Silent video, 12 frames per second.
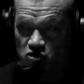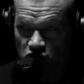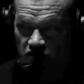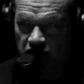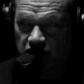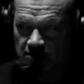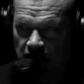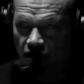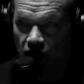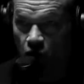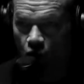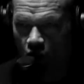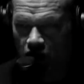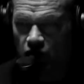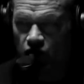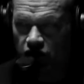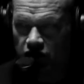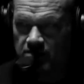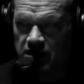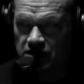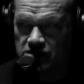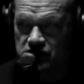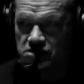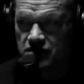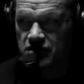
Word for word: really about and what it really means.